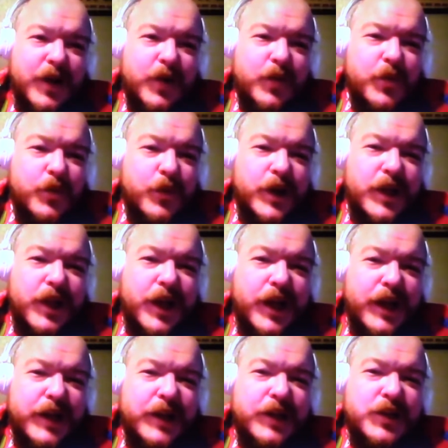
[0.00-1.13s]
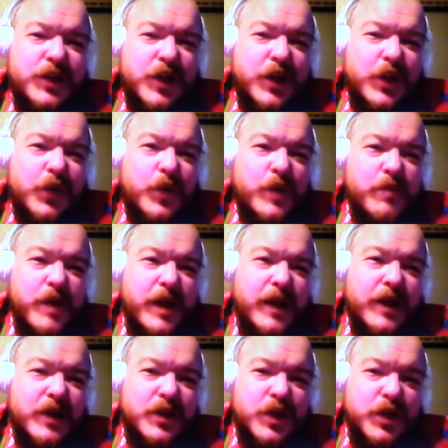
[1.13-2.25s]
When we like each other, we make a
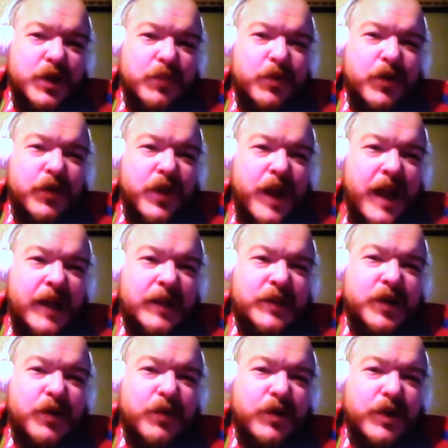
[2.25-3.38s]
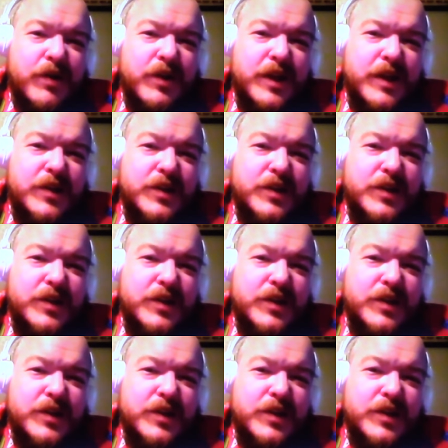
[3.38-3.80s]
tube with an on each